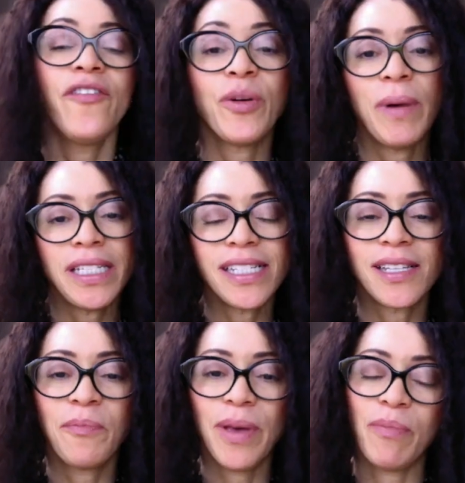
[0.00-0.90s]
If your budget's
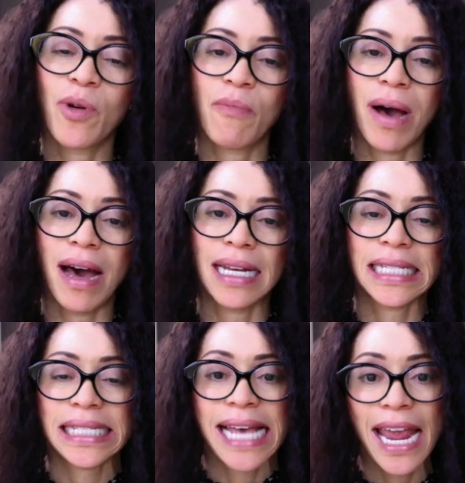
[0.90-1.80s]
a bit more
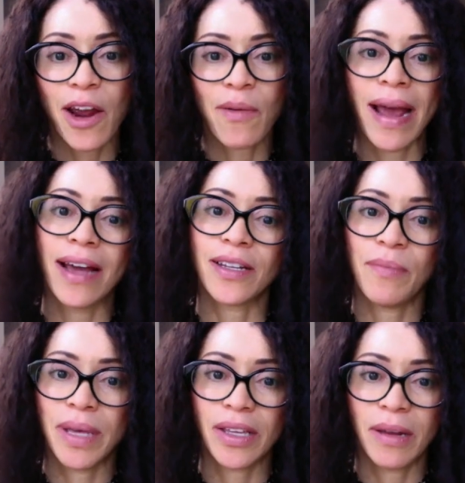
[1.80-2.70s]
modest, say around £1
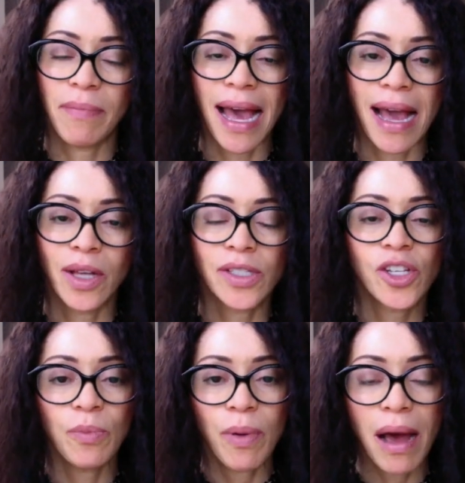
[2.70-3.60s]
million,
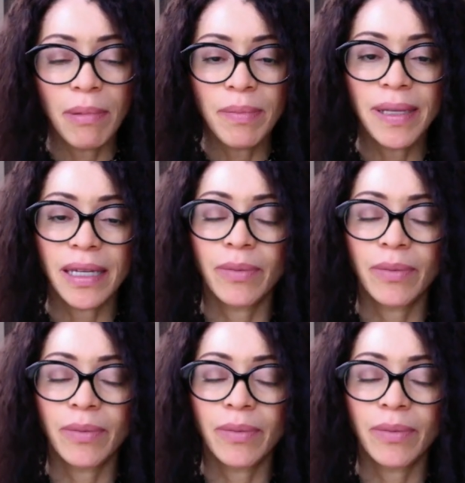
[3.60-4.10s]
you probably